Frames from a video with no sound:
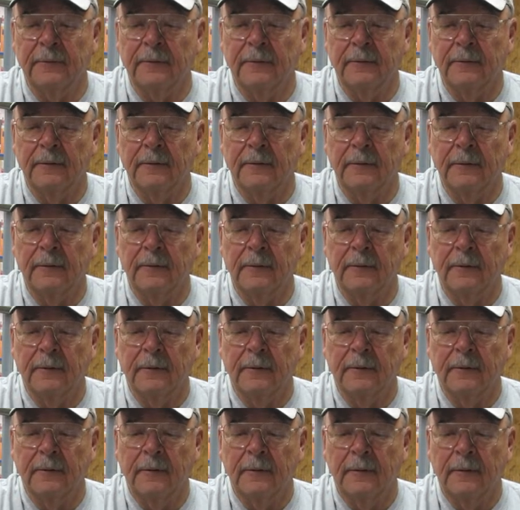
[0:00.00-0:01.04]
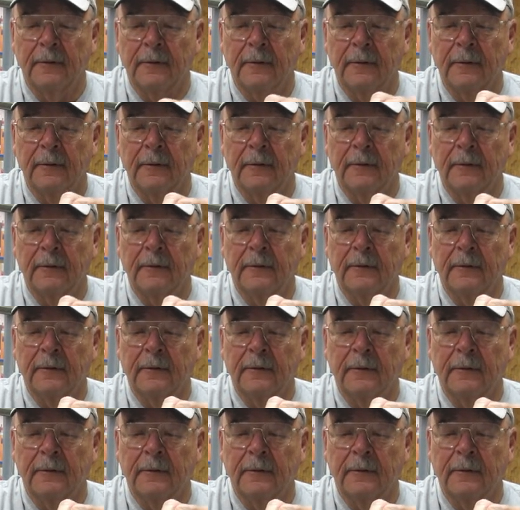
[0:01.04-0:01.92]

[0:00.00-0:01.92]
(no one is talking)